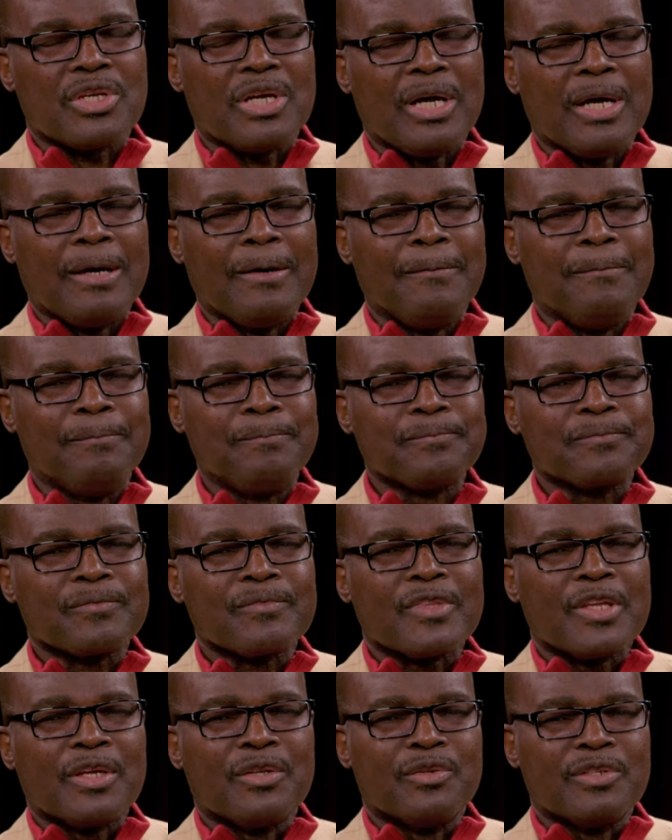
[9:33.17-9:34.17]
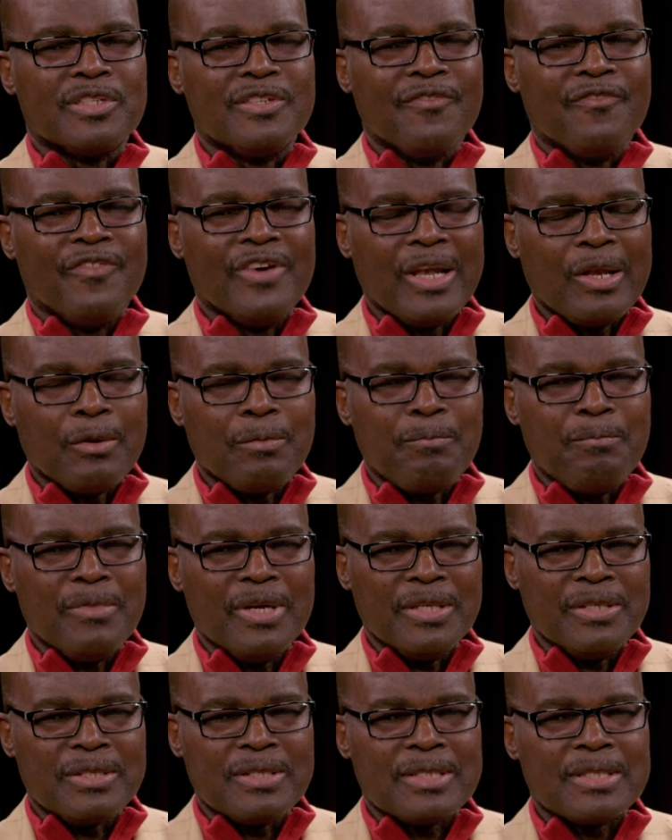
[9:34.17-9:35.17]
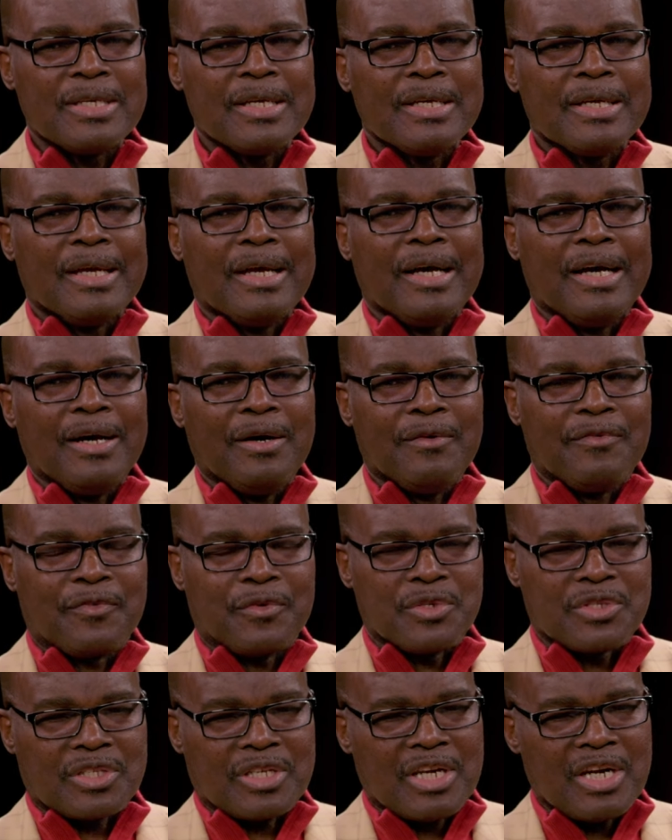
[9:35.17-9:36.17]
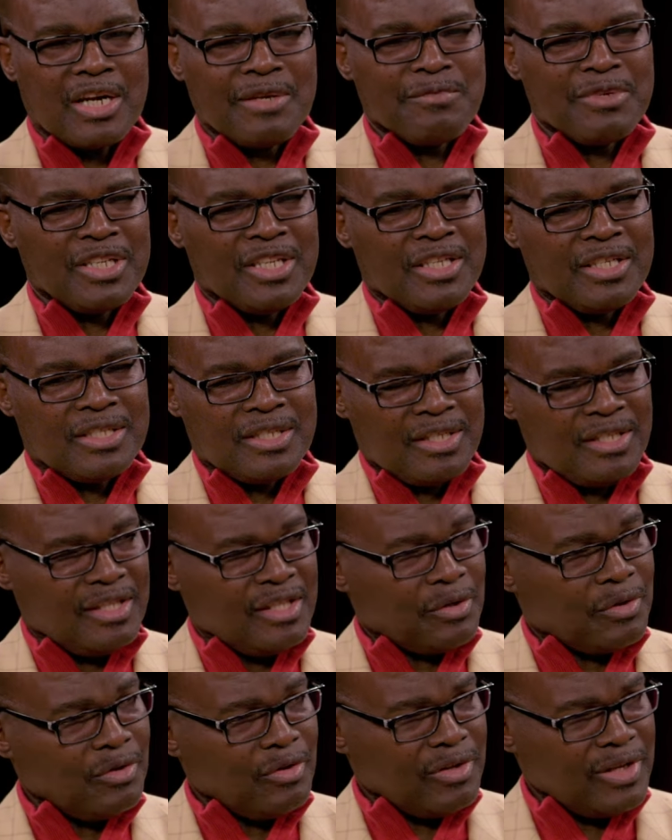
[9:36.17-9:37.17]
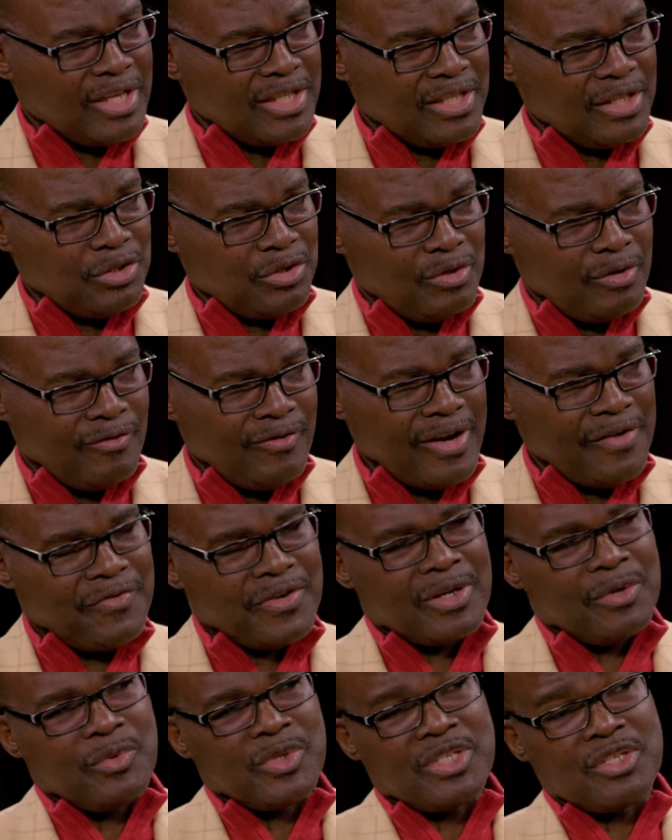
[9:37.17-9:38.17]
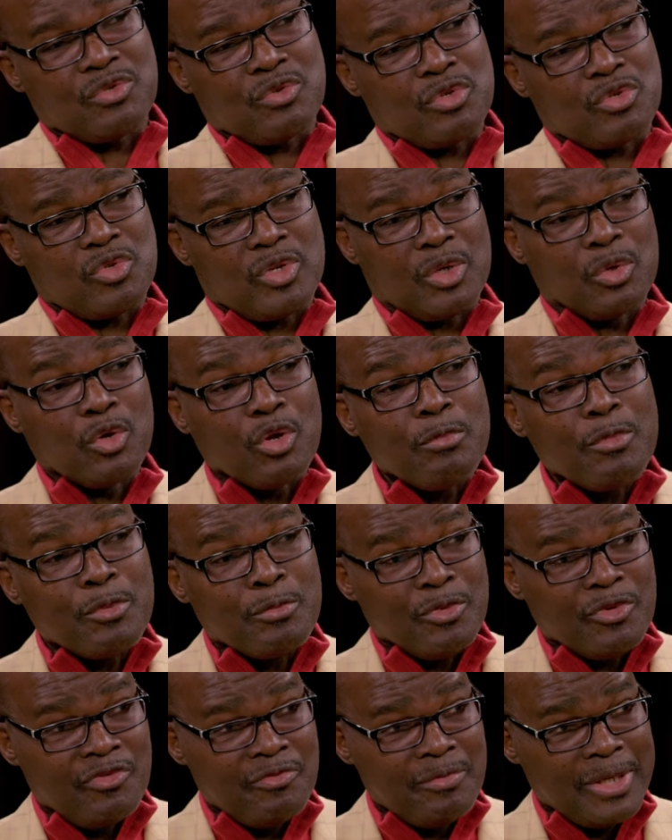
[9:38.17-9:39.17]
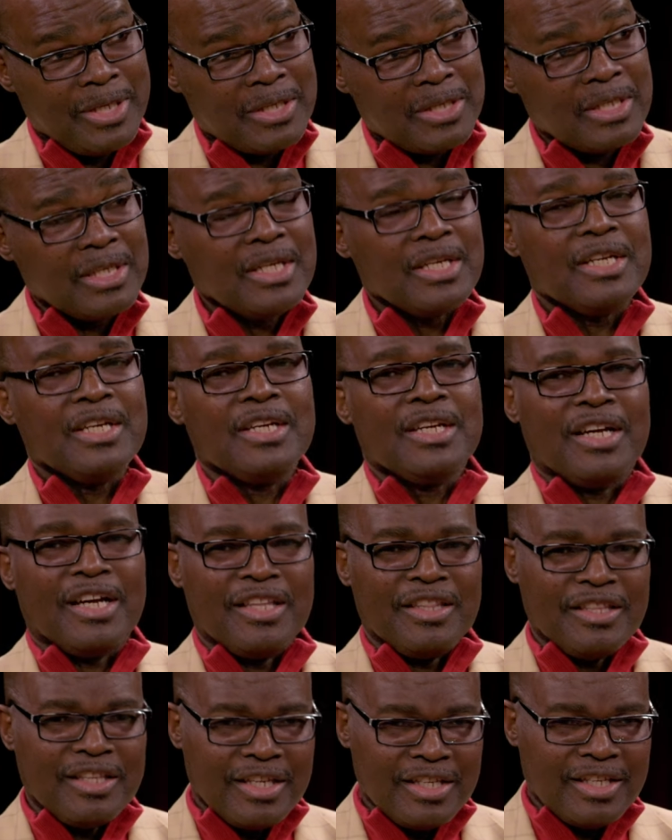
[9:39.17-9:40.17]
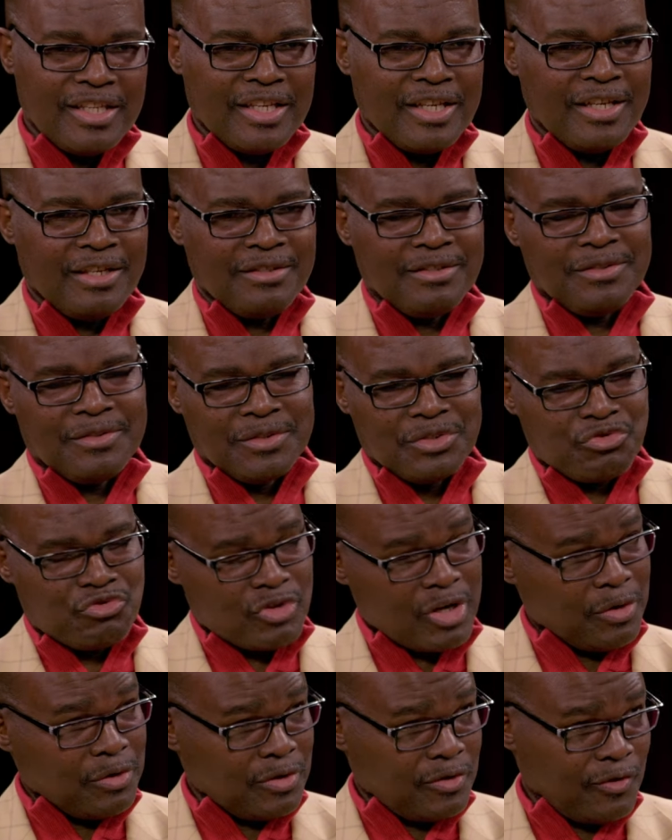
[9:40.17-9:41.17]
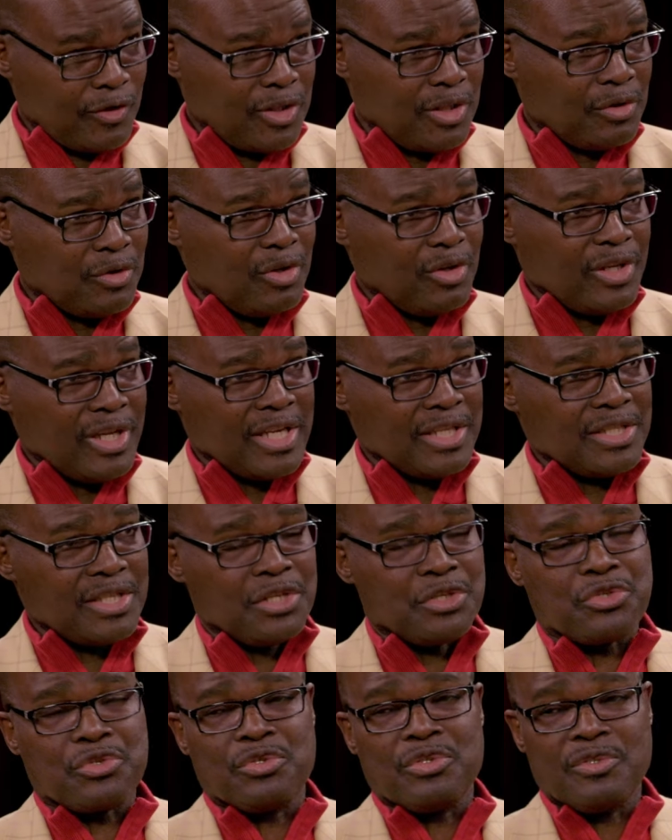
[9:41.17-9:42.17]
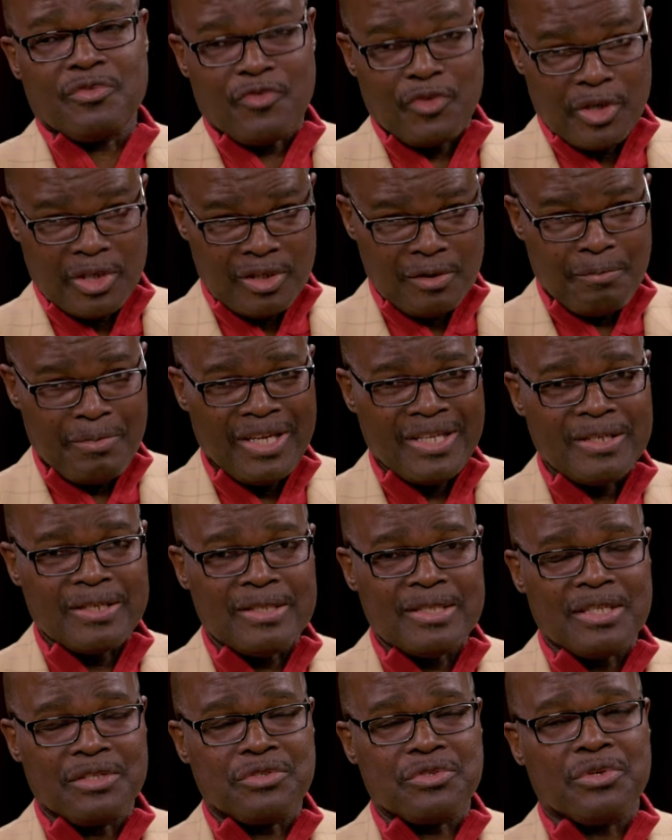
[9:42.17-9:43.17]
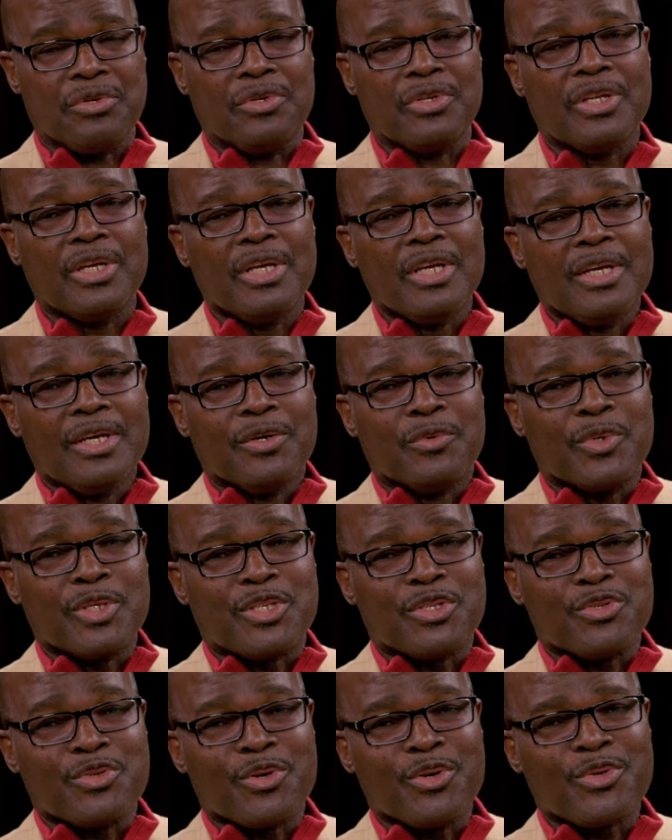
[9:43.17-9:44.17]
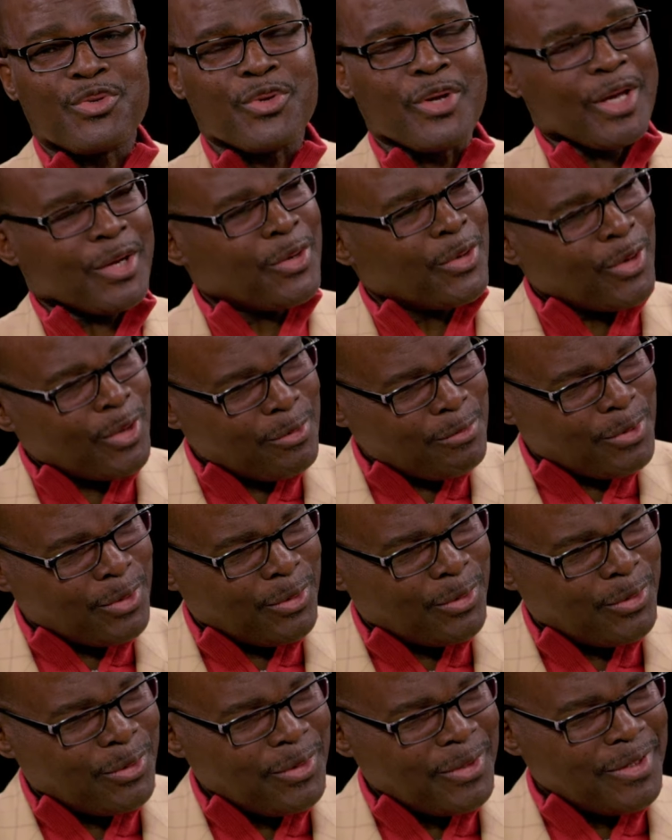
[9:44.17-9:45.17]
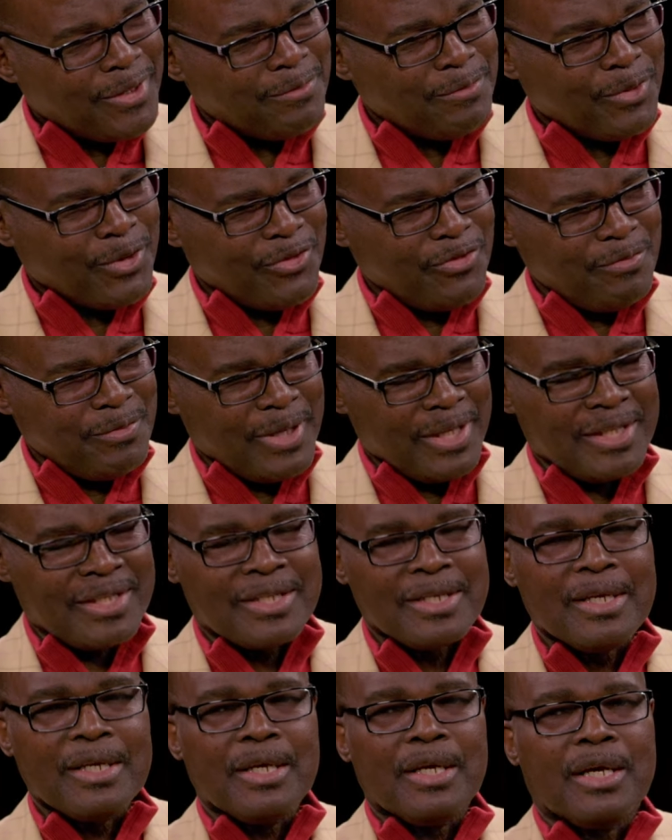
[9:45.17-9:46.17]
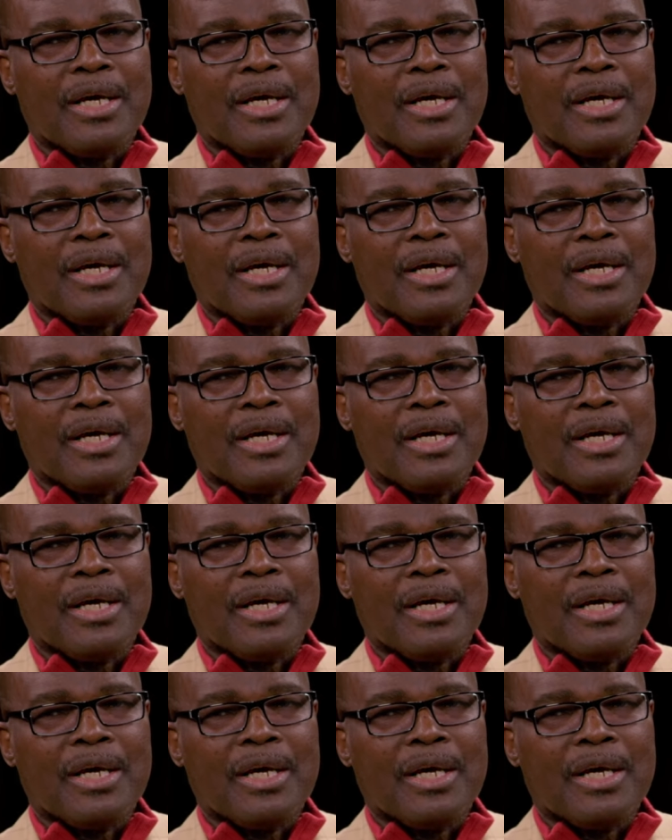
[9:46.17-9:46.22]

Um, you know, developments, uh, of course, culminate in the colonization of Africa, which is also a global movement. Mm-hmm. And then the, you know, struggles for decolonization, for independence, and so on, which is also a global movement. Mm. mm.